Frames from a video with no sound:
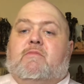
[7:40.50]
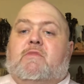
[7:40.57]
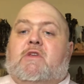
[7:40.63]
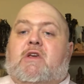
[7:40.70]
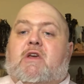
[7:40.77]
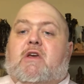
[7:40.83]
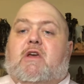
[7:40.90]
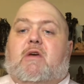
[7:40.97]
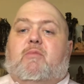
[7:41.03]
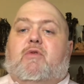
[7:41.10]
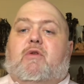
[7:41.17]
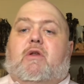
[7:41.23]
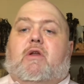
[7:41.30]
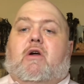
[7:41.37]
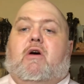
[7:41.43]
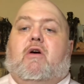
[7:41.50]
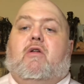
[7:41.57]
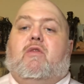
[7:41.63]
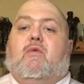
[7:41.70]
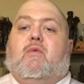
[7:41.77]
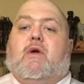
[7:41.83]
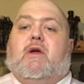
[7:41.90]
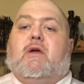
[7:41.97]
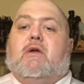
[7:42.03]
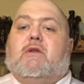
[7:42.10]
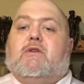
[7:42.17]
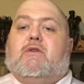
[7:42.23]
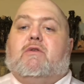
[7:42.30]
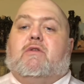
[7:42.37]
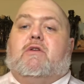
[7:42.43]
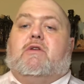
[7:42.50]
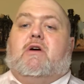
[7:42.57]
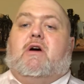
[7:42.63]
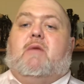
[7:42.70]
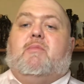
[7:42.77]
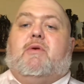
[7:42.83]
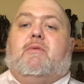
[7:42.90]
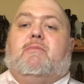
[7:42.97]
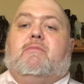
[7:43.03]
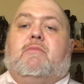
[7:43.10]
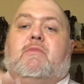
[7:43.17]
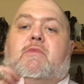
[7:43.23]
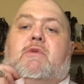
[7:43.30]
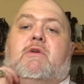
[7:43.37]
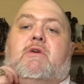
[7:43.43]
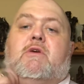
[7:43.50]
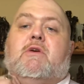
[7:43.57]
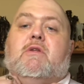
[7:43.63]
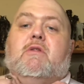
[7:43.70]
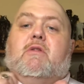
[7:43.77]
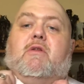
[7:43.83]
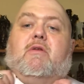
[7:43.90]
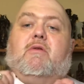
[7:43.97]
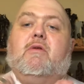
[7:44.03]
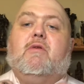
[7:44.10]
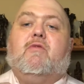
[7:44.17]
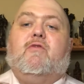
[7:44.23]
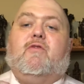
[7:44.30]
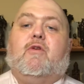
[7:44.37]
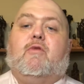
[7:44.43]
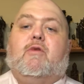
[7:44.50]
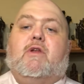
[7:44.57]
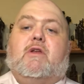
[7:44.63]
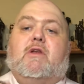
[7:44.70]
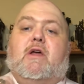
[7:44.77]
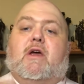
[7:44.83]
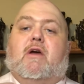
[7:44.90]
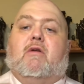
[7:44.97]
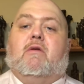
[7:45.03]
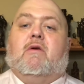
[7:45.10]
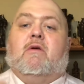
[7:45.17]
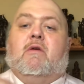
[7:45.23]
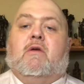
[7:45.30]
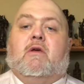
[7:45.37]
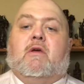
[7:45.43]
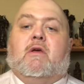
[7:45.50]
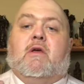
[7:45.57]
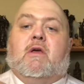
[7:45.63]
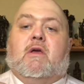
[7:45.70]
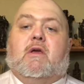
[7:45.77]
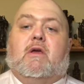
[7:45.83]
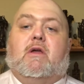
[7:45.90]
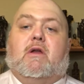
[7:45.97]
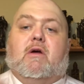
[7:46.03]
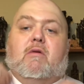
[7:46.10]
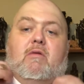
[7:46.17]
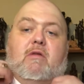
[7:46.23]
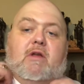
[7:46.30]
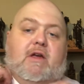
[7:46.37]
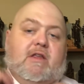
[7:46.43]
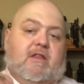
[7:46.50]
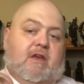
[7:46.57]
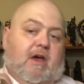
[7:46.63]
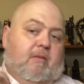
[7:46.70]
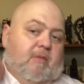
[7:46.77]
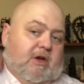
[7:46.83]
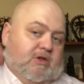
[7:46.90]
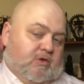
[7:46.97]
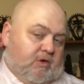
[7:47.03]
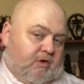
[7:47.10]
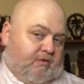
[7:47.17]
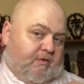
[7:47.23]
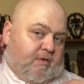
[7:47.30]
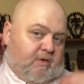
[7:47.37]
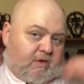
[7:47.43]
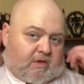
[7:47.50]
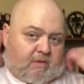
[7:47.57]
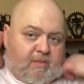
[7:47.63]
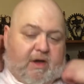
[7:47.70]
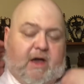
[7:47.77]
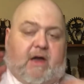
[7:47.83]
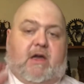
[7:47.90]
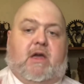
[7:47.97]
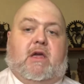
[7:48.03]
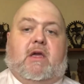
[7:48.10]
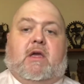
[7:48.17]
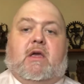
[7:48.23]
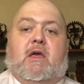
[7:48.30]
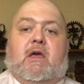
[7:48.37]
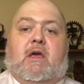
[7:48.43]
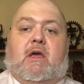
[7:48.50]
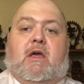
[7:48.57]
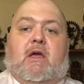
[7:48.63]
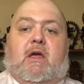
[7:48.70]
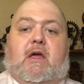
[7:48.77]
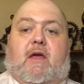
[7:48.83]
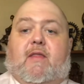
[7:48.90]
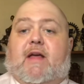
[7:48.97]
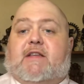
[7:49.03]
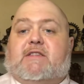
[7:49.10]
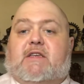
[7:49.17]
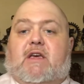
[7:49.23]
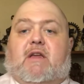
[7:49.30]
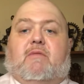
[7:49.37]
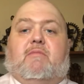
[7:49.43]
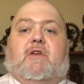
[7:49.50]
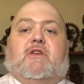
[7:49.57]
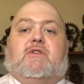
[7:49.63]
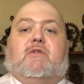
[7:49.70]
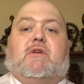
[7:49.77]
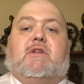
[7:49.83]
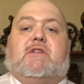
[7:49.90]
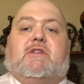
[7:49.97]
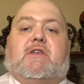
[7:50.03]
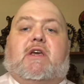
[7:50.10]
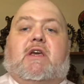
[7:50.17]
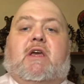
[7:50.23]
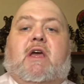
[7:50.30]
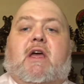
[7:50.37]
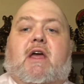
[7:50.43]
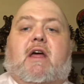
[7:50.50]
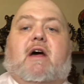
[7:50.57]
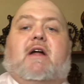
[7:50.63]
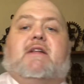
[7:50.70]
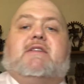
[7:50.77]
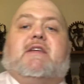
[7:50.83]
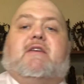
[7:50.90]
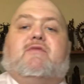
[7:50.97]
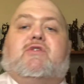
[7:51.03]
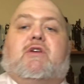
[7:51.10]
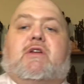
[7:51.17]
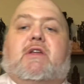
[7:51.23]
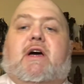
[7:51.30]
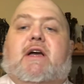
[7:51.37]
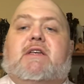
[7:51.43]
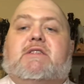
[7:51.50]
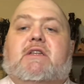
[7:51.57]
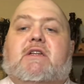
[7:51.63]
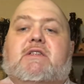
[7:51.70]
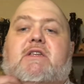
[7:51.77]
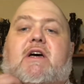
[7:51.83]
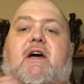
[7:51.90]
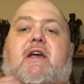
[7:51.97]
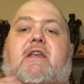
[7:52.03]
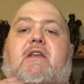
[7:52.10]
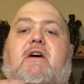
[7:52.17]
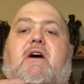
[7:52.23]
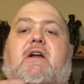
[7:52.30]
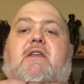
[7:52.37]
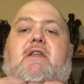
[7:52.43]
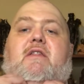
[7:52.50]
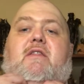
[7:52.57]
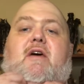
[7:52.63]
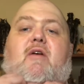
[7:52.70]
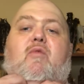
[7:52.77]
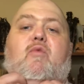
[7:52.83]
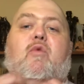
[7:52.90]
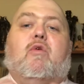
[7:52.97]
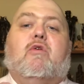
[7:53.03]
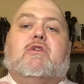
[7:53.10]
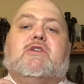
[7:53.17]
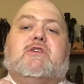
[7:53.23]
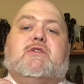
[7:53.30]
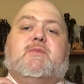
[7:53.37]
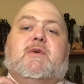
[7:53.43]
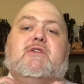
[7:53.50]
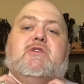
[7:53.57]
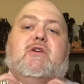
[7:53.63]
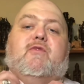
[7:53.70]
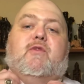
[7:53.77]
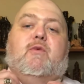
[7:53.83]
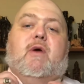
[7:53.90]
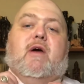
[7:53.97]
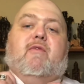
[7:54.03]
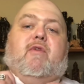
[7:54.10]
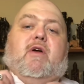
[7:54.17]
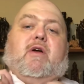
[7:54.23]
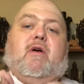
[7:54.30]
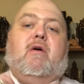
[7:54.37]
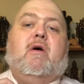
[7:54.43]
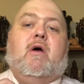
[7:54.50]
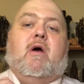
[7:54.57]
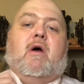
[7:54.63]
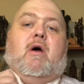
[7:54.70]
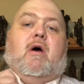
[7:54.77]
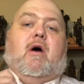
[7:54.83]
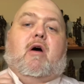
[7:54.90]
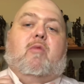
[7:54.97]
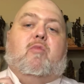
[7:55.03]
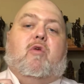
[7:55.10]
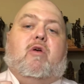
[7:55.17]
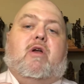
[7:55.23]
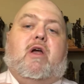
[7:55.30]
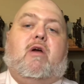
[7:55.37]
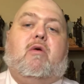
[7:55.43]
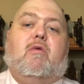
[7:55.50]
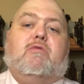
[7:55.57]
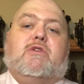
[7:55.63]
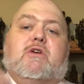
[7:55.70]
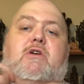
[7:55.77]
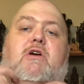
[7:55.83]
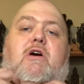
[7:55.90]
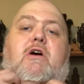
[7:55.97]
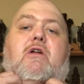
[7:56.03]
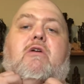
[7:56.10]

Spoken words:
And pull it all the way to the top. Then fold it down, like that. Make sure you fold it in the back. And that's it, as you can see. Now, it gives you a nice little tight knot that works, especially if you have like a more narrow collar,